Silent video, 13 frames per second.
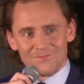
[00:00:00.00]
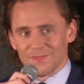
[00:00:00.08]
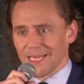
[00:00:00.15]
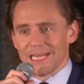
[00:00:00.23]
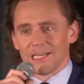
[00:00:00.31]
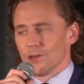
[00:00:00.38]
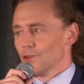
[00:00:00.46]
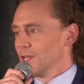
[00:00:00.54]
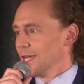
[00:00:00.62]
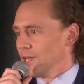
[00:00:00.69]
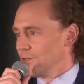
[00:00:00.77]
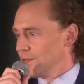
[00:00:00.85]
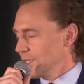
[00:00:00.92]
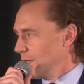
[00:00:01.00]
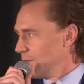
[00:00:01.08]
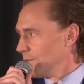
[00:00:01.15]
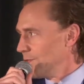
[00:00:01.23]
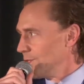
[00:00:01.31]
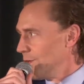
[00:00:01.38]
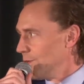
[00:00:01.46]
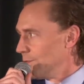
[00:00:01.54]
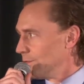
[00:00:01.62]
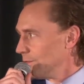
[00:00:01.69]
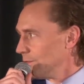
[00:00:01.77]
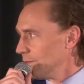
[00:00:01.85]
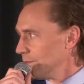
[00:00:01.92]
Take Loki out of his comfort zone.
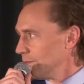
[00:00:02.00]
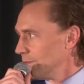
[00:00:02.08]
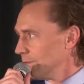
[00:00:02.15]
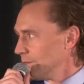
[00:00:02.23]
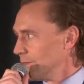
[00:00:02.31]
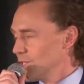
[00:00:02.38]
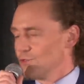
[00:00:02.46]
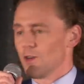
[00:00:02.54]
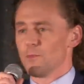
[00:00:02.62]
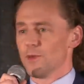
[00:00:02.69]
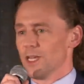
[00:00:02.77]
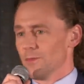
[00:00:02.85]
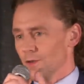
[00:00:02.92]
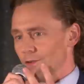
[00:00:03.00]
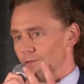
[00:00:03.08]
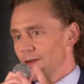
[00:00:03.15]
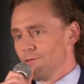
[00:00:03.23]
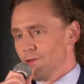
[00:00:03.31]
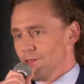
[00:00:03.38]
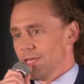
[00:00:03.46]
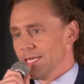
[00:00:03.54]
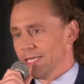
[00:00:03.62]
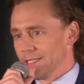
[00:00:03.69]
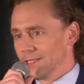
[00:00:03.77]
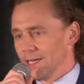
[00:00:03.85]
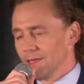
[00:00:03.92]
Strip him of
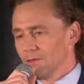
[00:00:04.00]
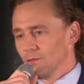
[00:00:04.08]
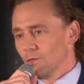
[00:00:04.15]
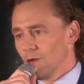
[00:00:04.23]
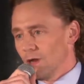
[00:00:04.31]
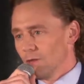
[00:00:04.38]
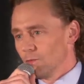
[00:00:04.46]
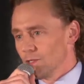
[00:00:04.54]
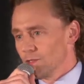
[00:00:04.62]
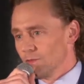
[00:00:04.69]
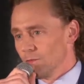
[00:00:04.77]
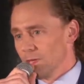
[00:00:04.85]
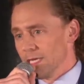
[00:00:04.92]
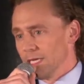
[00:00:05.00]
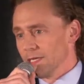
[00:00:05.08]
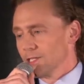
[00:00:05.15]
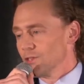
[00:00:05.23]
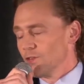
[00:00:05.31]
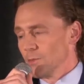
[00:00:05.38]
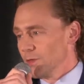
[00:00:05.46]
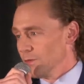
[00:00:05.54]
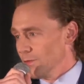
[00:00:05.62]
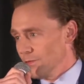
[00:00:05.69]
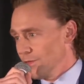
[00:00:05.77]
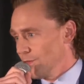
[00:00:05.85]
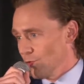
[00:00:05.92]
everything that was familiar. Strip him
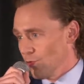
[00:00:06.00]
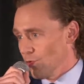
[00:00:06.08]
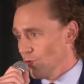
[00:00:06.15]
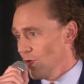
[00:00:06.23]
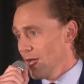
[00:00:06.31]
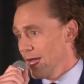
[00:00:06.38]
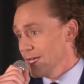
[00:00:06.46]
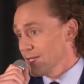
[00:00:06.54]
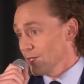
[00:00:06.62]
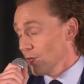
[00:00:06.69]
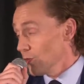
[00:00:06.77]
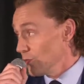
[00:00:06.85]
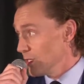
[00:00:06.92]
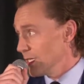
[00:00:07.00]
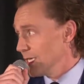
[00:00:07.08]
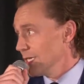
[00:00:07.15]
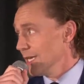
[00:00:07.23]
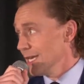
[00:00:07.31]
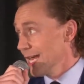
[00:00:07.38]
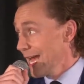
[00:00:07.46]
of Thor and Odin and